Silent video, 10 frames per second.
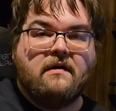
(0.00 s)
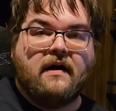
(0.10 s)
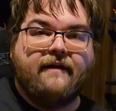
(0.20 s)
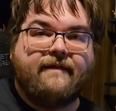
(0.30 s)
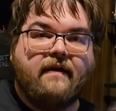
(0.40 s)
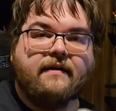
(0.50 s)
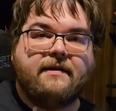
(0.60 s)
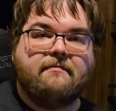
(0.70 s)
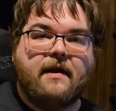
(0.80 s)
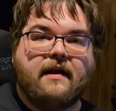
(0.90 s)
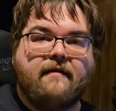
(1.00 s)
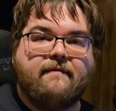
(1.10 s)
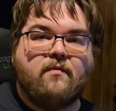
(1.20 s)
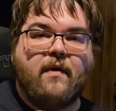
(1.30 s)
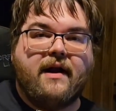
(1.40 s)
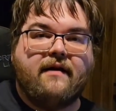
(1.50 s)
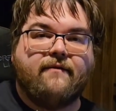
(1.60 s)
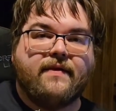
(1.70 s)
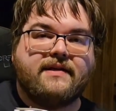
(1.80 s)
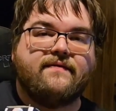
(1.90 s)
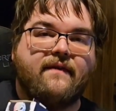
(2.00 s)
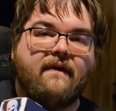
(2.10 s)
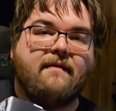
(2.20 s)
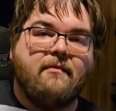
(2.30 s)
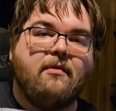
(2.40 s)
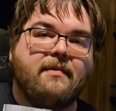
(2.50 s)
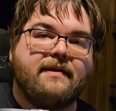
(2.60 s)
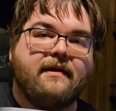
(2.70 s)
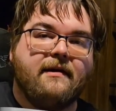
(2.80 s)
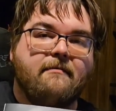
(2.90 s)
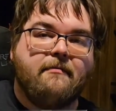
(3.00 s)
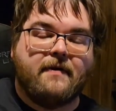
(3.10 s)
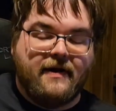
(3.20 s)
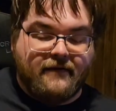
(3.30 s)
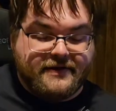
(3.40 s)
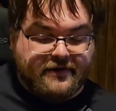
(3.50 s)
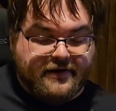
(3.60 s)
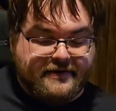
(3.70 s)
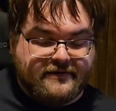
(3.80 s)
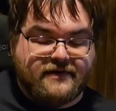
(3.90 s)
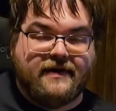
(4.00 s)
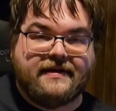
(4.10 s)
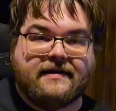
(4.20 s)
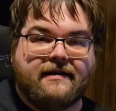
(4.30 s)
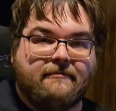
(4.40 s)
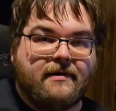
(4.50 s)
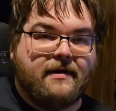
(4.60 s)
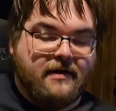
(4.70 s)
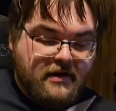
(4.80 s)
I found him, and I've been waiting for this very moment to cut him open. I know I started because I was already excited, but